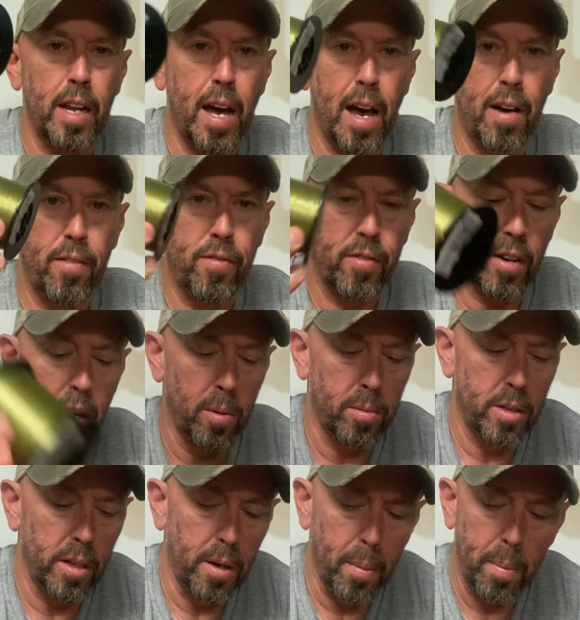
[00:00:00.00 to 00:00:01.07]
I've come
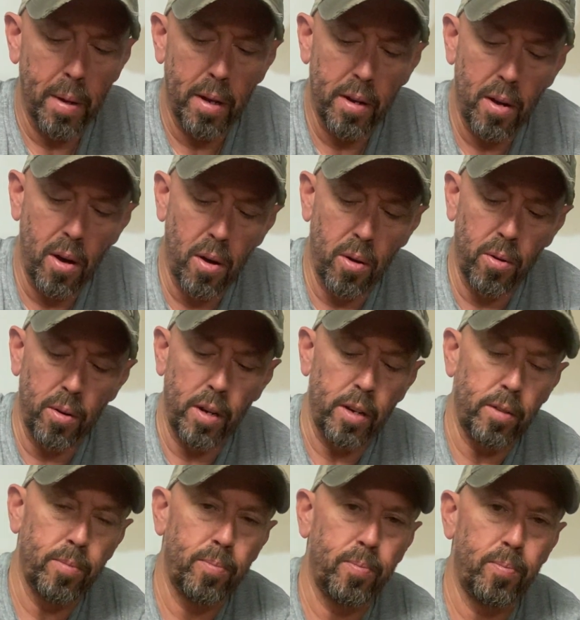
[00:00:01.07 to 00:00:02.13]
to depend on, and